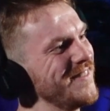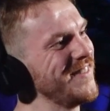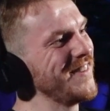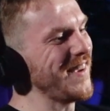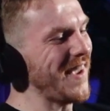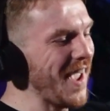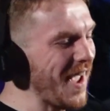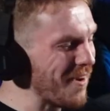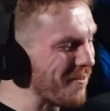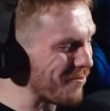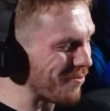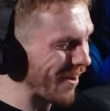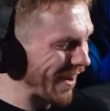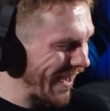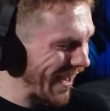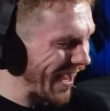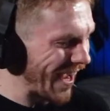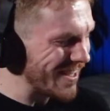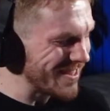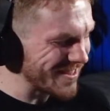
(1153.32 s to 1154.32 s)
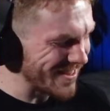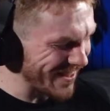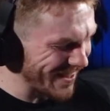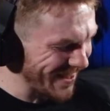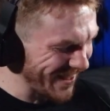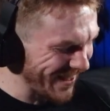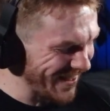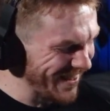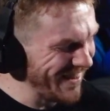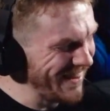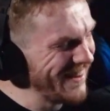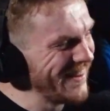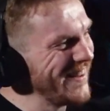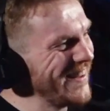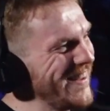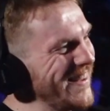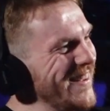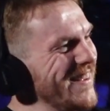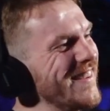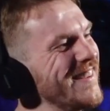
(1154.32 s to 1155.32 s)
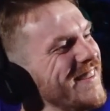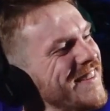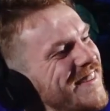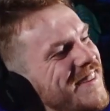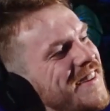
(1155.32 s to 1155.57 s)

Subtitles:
Get Rick Astley in.